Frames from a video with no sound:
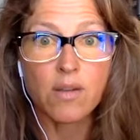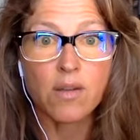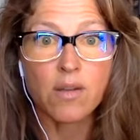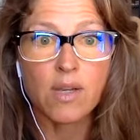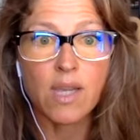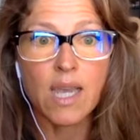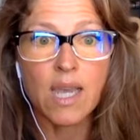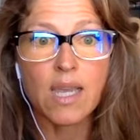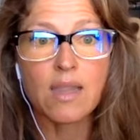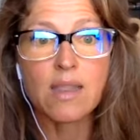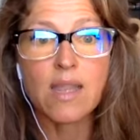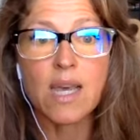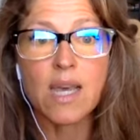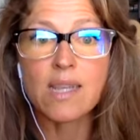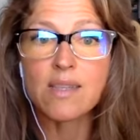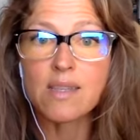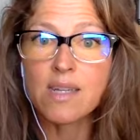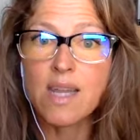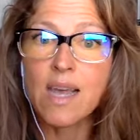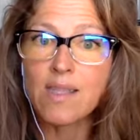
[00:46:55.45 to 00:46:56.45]
Okay,
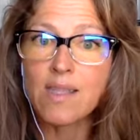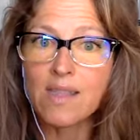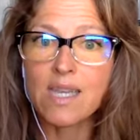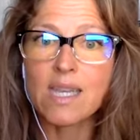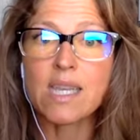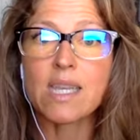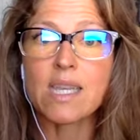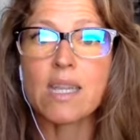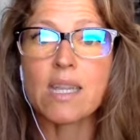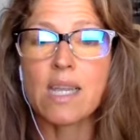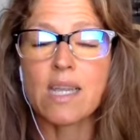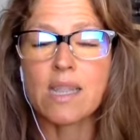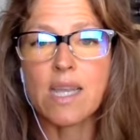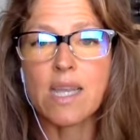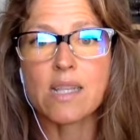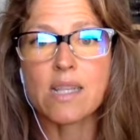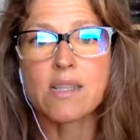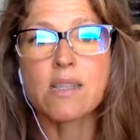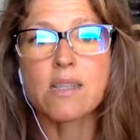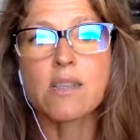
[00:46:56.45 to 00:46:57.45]
that's not the healing.
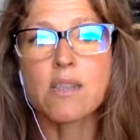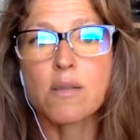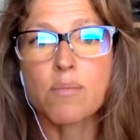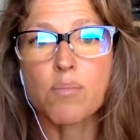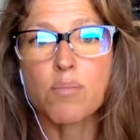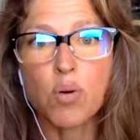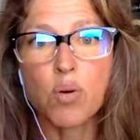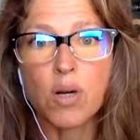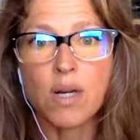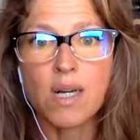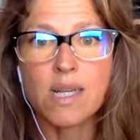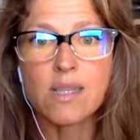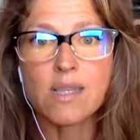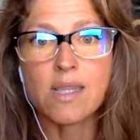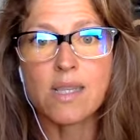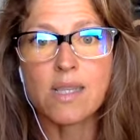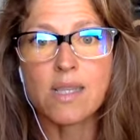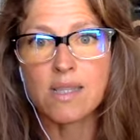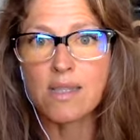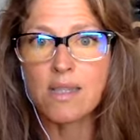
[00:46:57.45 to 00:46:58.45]
That's the support. It's
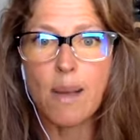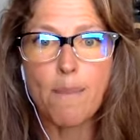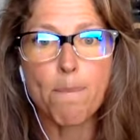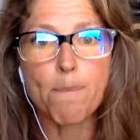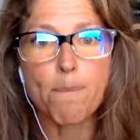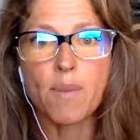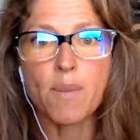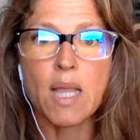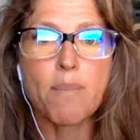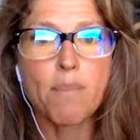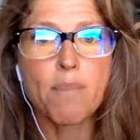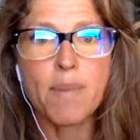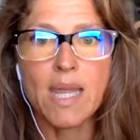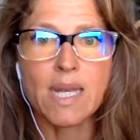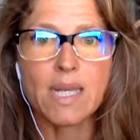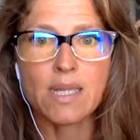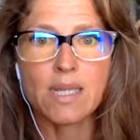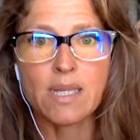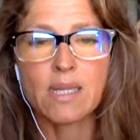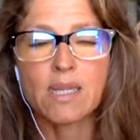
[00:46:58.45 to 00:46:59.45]
a
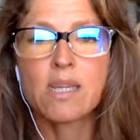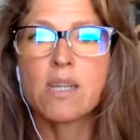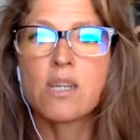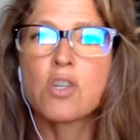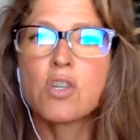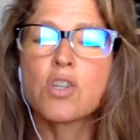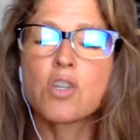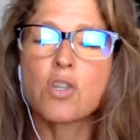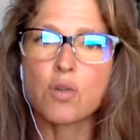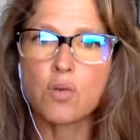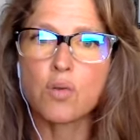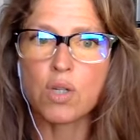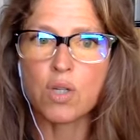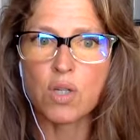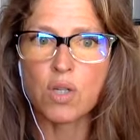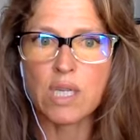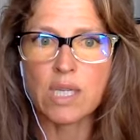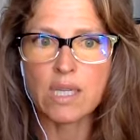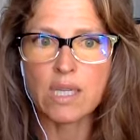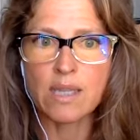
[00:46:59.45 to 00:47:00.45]
supplement to your
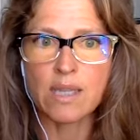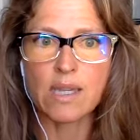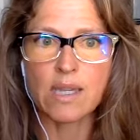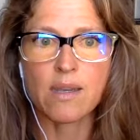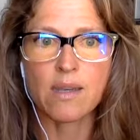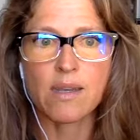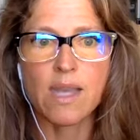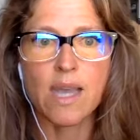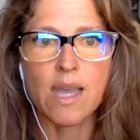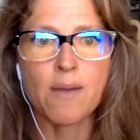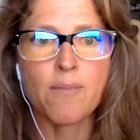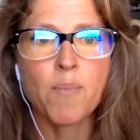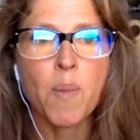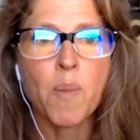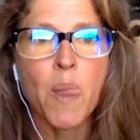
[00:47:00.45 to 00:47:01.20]
healing. Okay.